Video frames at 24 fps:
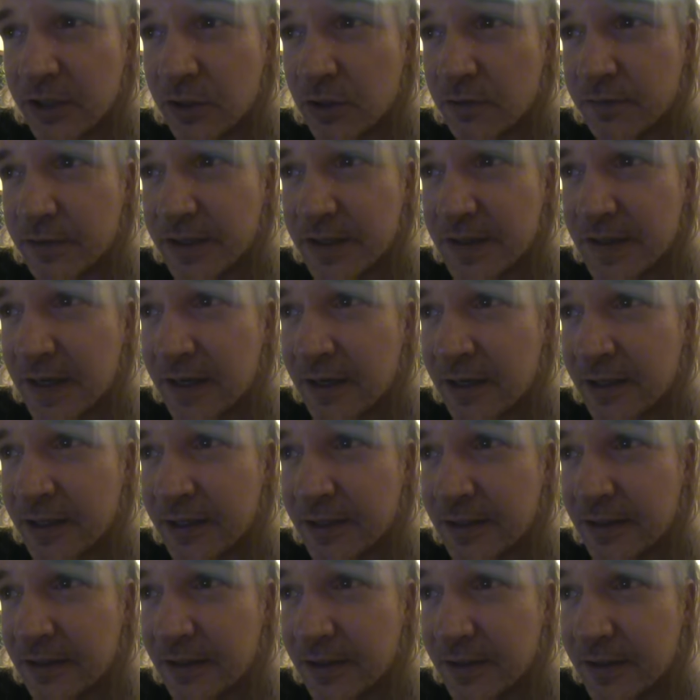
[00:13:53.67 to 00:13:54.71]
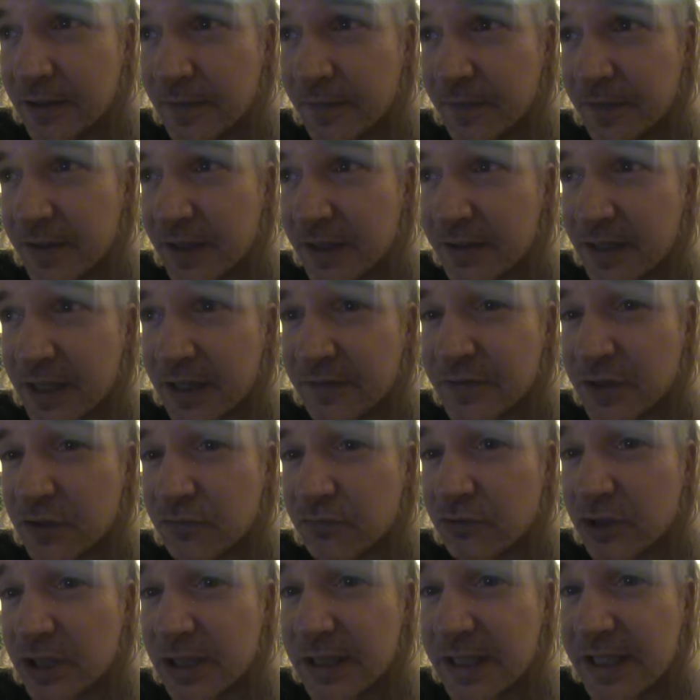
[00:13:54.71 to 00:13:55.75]
over the target, and they have to
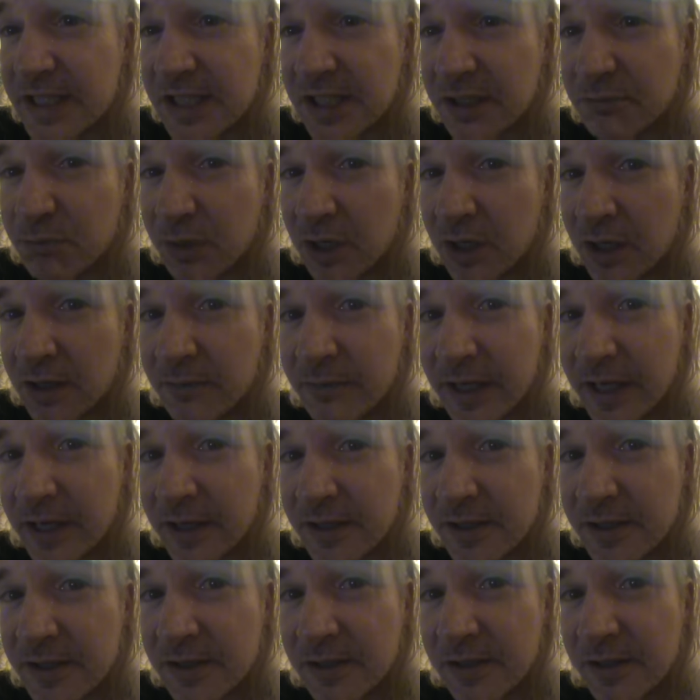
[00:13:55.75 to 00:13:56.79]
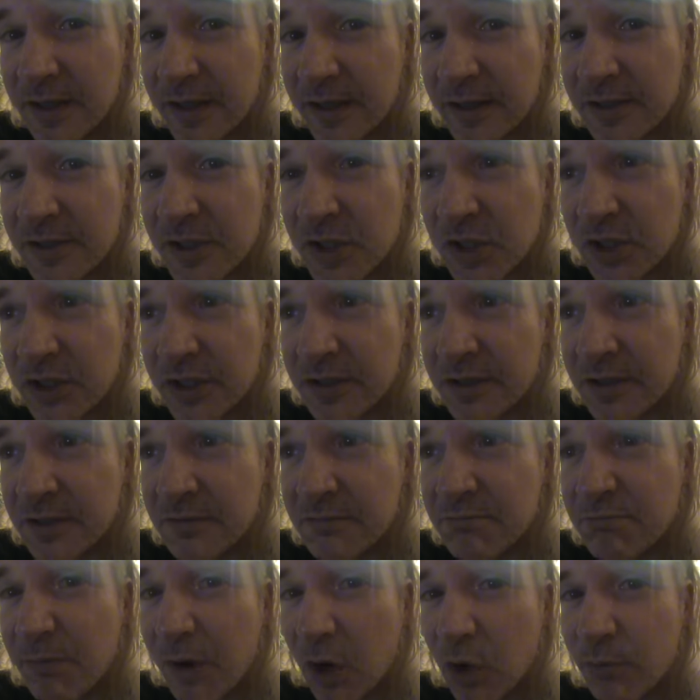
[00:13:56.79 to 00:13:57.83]
release the bomb at a certain
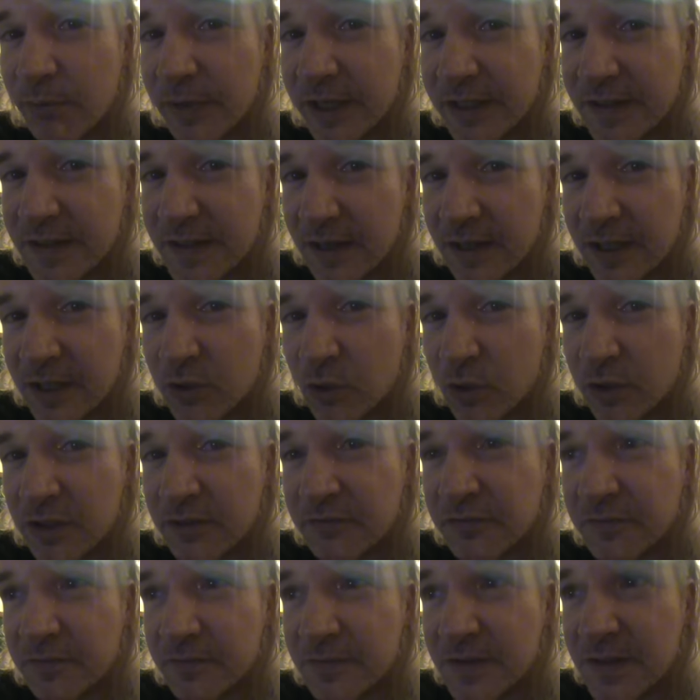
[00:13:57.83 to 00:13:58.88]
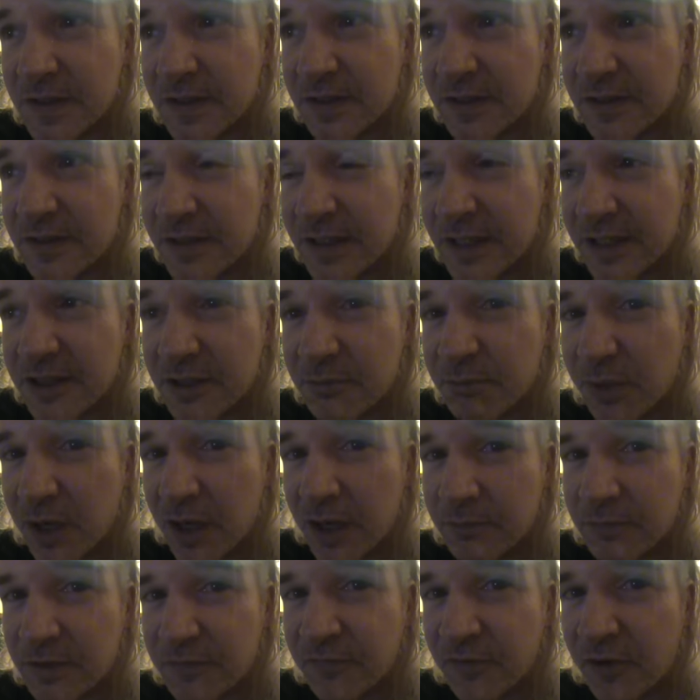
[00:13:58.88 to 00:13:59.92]
moment in order to get the
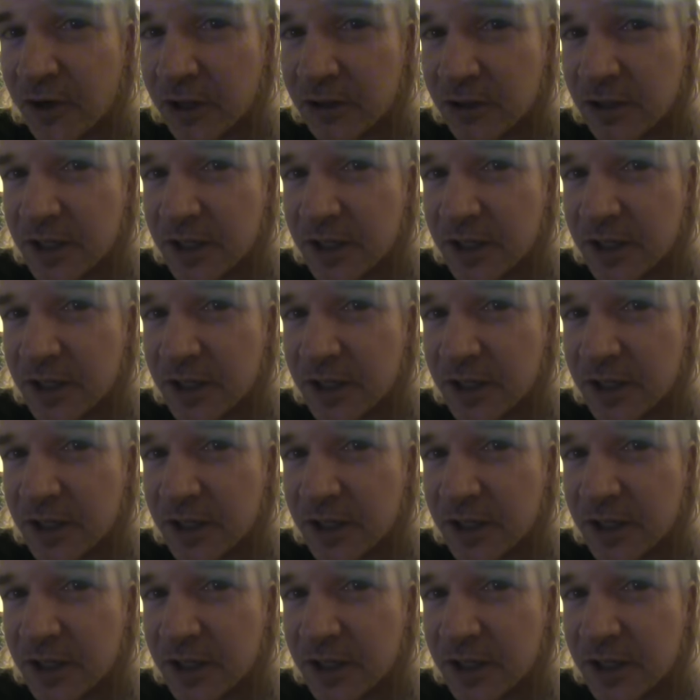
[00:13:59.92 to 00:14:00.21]
bomb to fall